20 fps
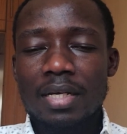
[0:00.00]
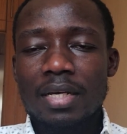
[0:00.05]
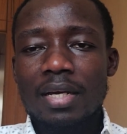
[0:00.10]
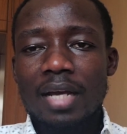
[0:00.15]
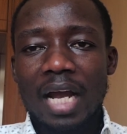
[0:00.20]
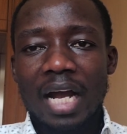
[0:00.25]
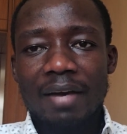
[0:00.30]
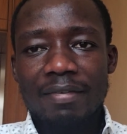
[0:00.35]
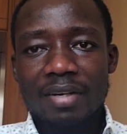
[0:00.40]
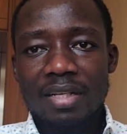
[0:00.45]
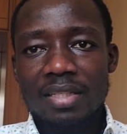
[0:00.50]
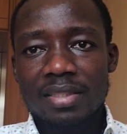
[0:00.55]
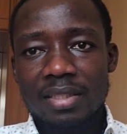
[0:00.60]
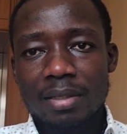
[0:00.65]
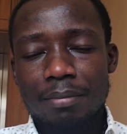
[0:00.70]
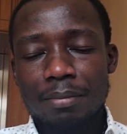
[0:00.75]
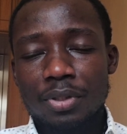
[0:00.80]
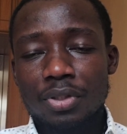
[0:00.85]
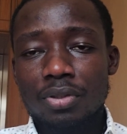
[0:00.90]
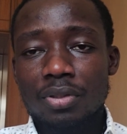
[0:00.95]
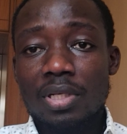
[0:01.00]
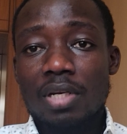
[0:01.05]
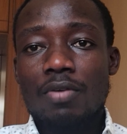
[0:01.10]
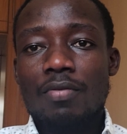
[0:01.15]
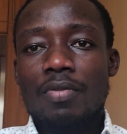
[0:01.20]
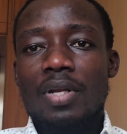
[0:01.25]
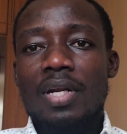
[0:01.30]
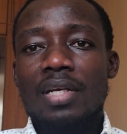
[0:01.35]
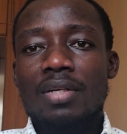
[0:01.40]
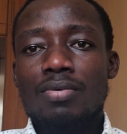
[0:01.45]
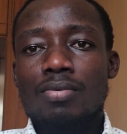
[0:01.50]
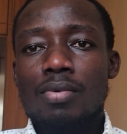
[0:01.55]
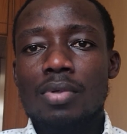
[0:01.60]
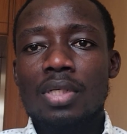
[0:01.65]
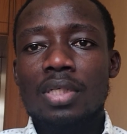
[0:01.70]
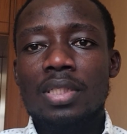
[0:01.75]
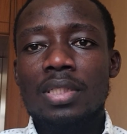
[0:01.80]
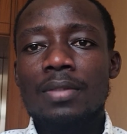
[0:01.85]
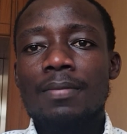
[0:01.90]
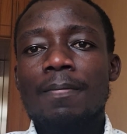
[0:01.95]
after the submissions are of the right quality,